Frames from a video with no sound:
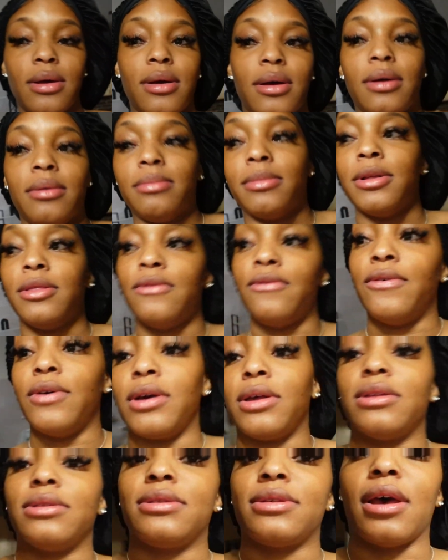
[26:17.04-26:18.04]
I'm
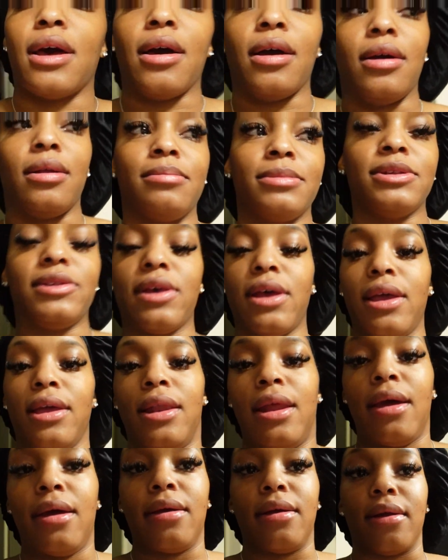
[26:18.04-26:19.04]
motherfucking tired. I'm gonna tell you
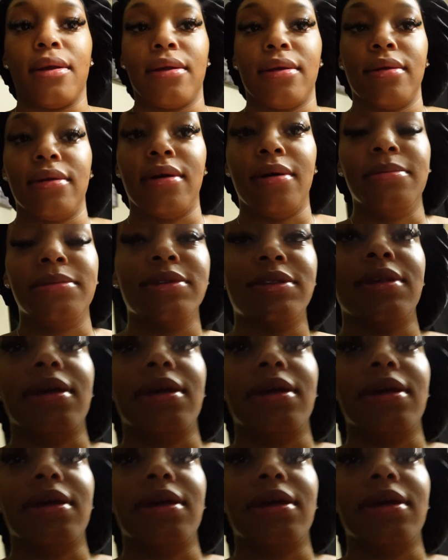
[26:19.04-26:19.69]
that. I'm gonna